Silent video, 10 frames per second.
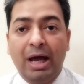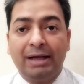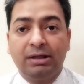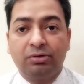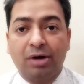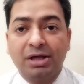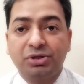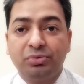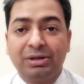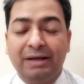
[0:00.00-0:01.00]
at the
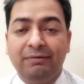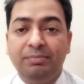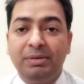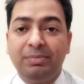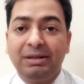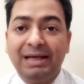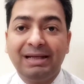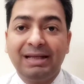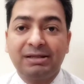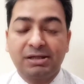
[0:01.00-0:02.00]
grassroots level, people
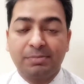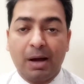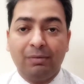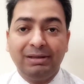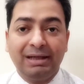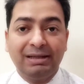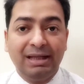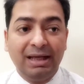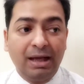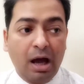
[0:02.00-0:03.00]
get that power that
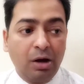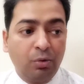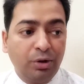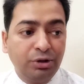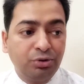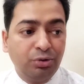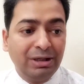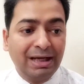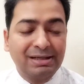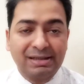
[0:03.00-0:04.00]
they are going to
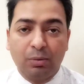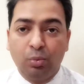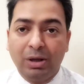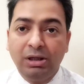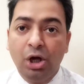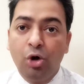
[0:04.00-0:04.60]
elect someone